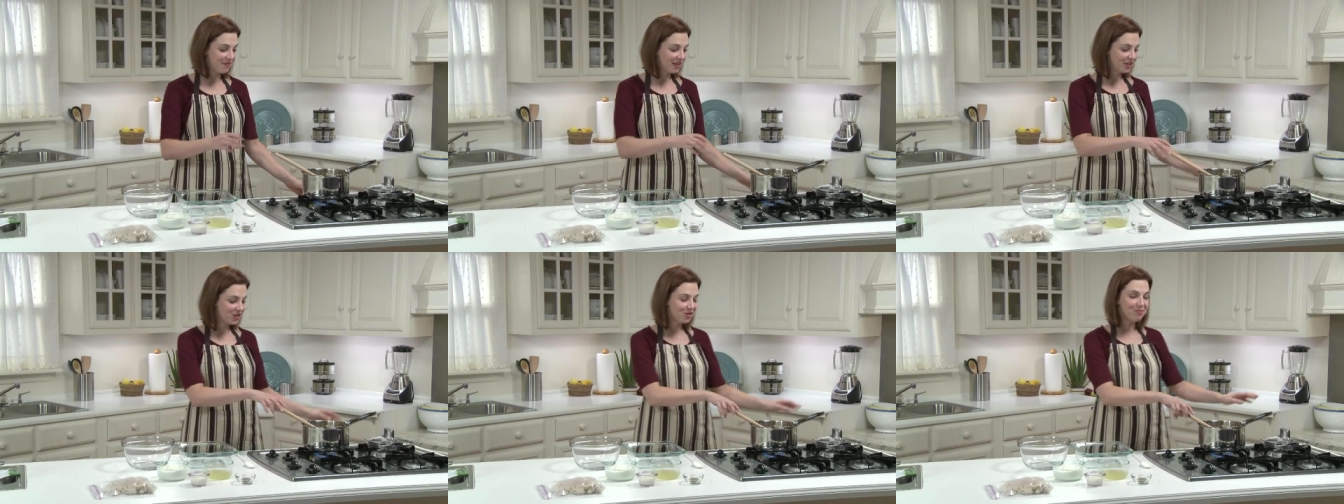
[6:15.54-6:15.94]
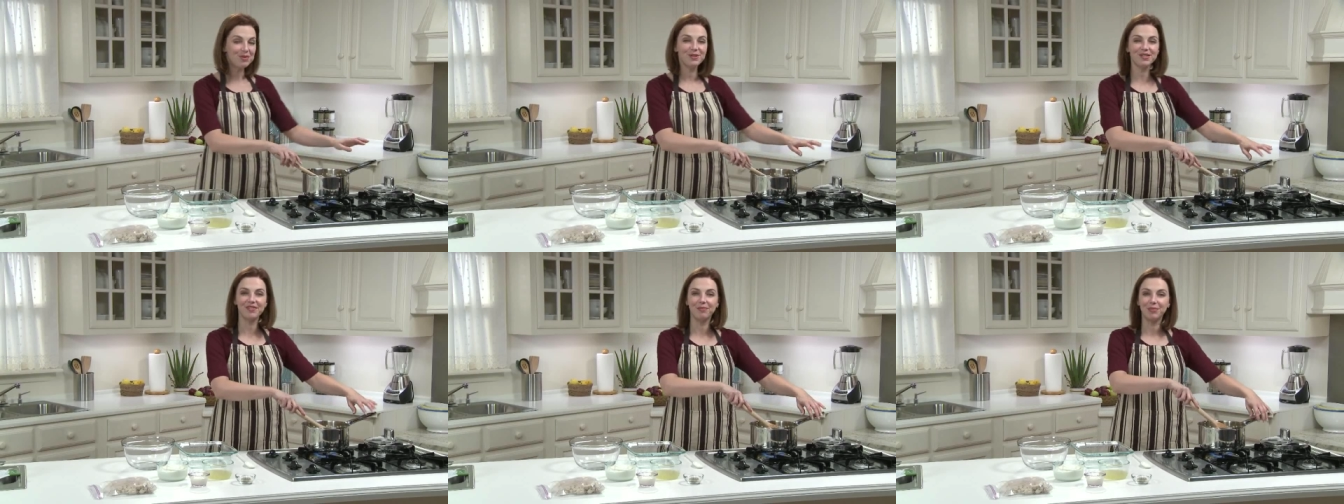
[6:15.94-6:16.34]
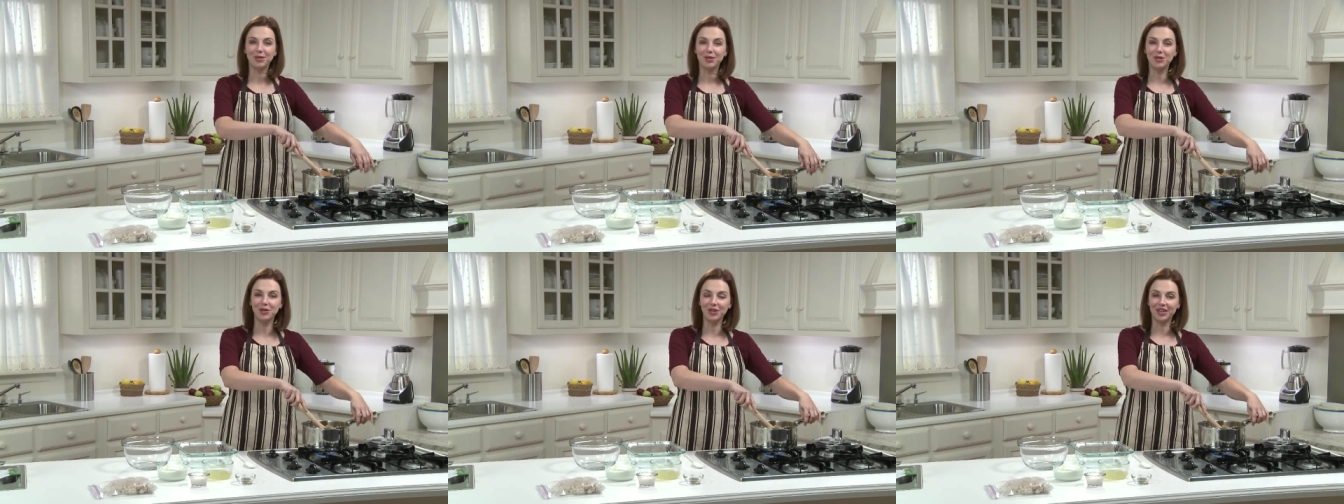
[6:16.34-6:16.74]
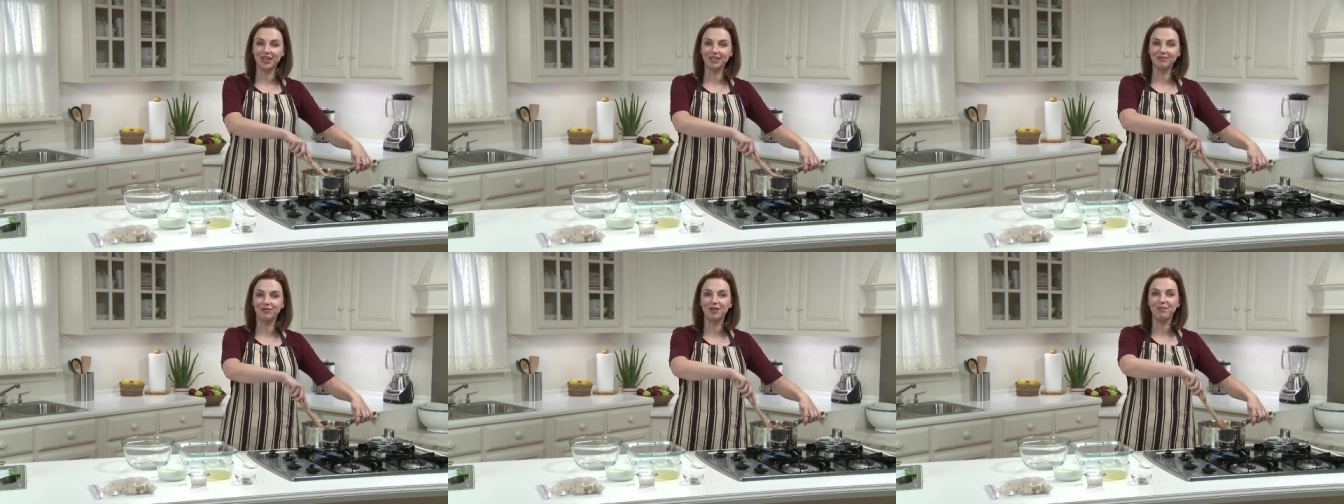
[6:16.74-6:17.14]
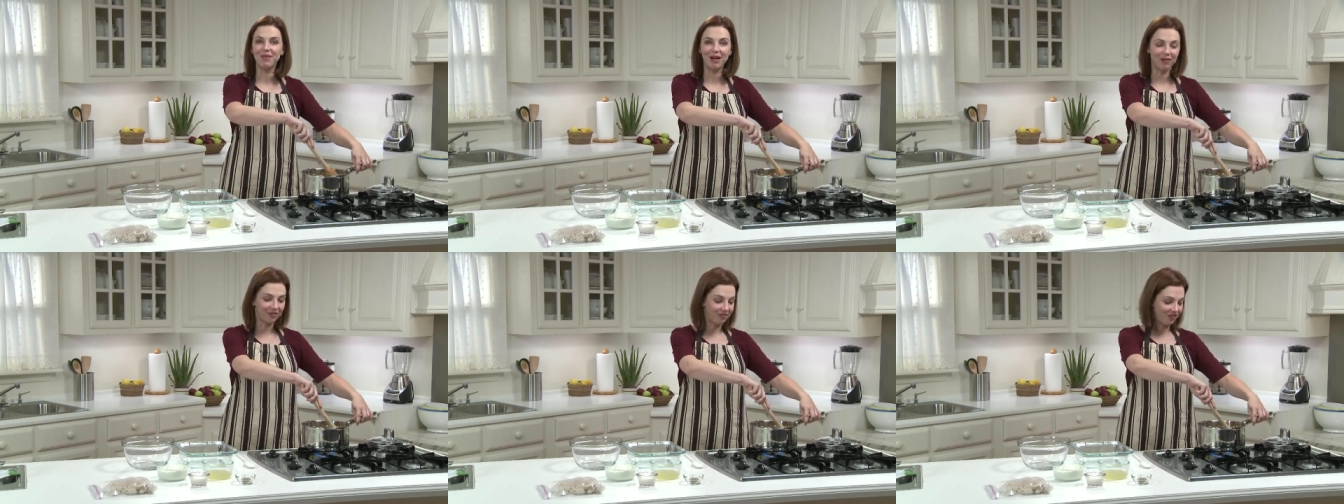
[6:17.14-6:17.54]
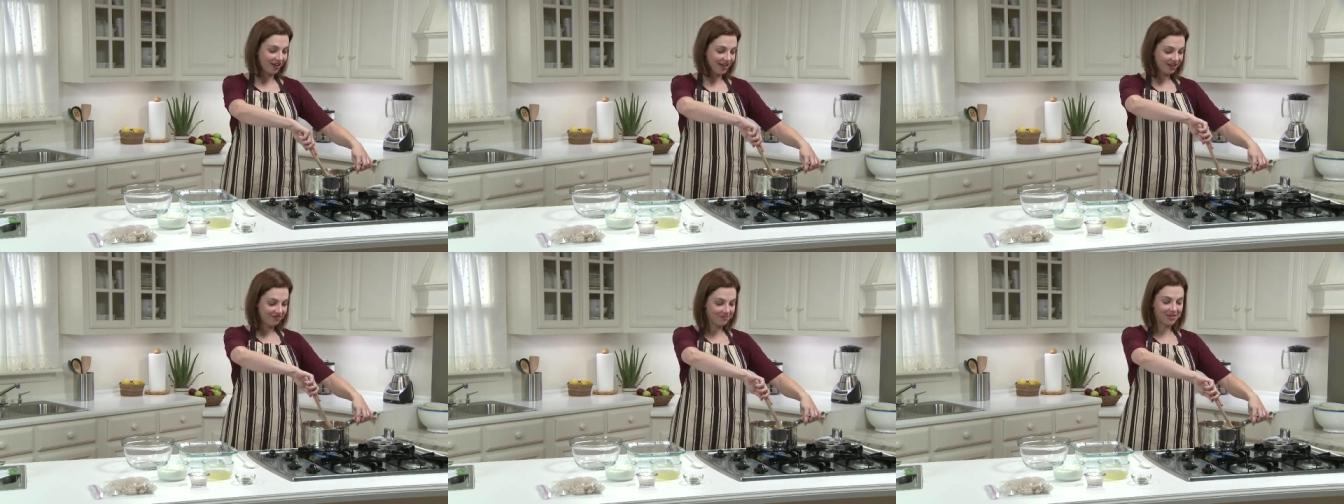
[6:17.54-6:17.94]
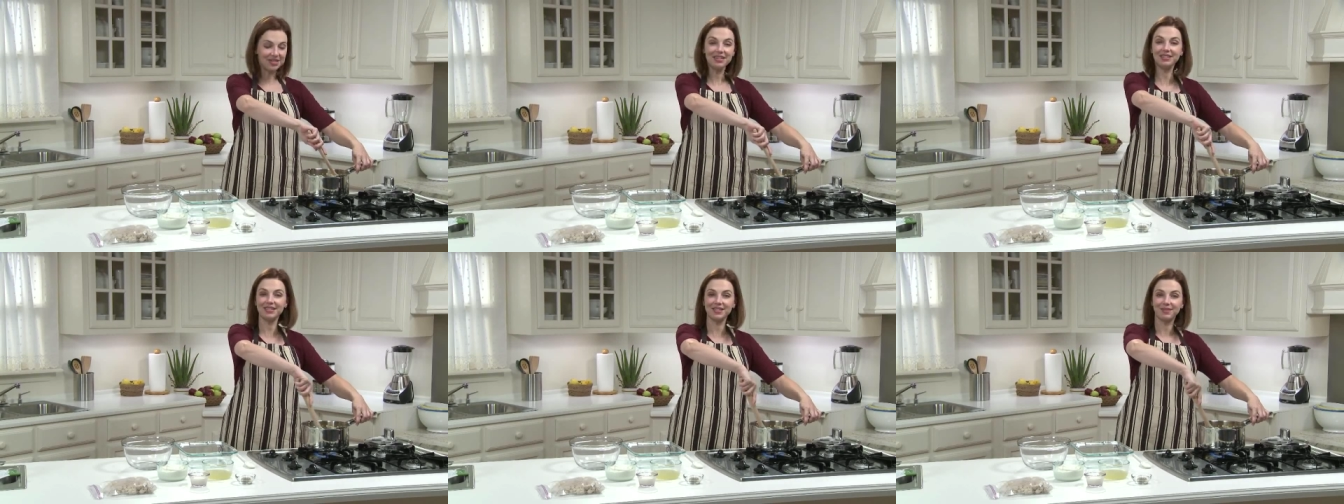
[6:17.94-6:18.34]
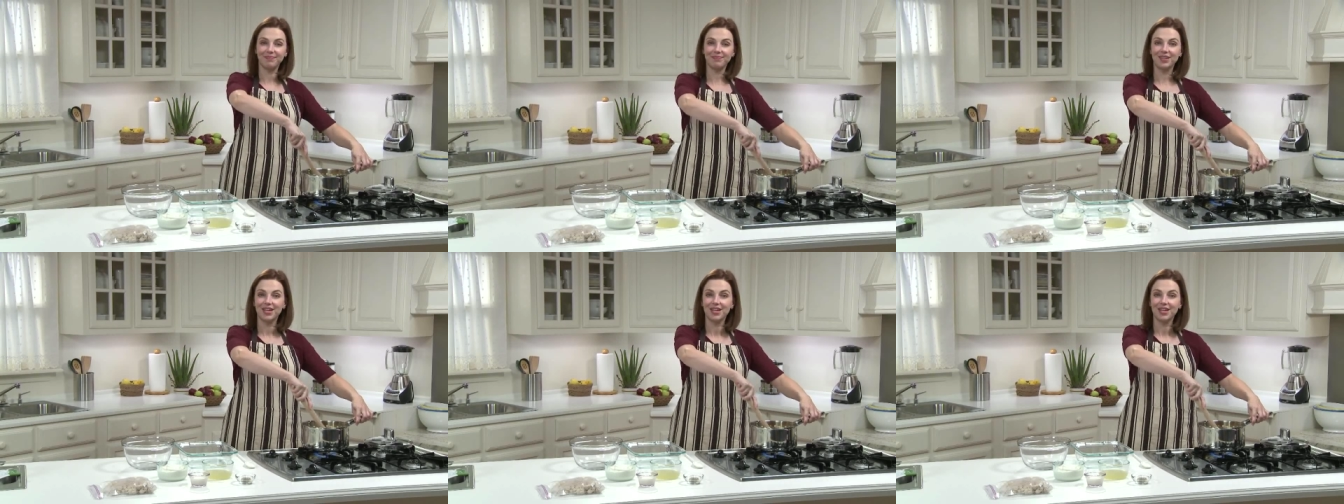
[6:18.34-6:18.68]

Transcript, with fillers: vegetables have been cooking for about five minutes,